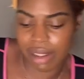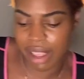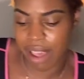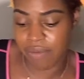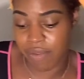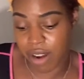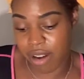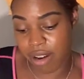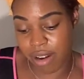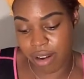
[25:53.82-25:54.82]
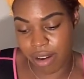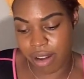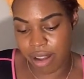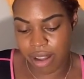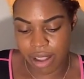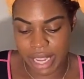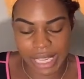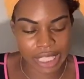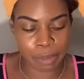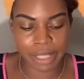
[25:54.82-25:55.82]
ever
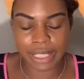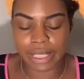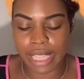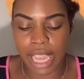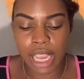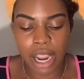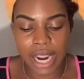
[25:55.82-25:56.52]
experienced that.